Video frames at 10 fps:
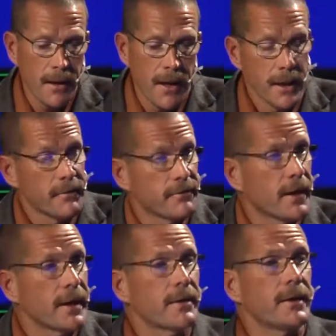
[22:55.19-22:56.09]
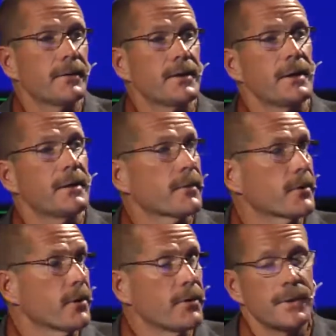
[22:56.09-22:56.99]
And then finally, at the end of the
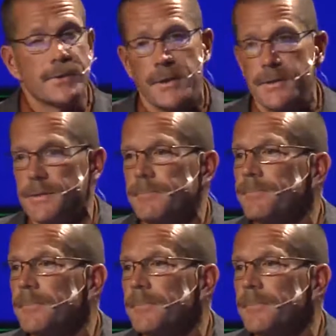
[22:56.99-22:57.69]
growing season,